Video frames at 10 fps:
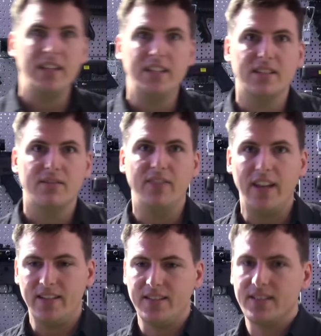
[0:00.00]
these
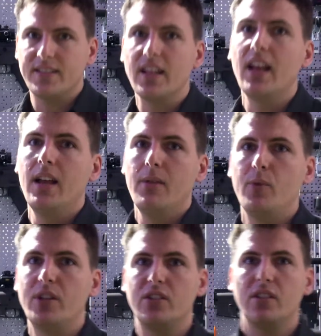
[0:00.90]
vests,
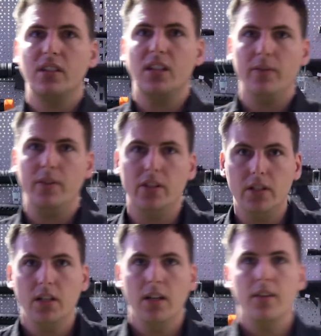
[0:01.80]
which
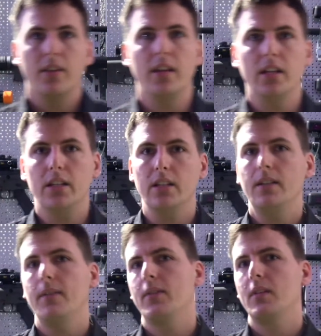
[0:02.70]
cover
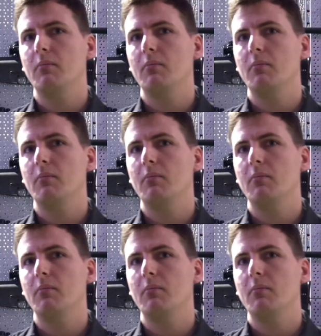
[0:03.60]
the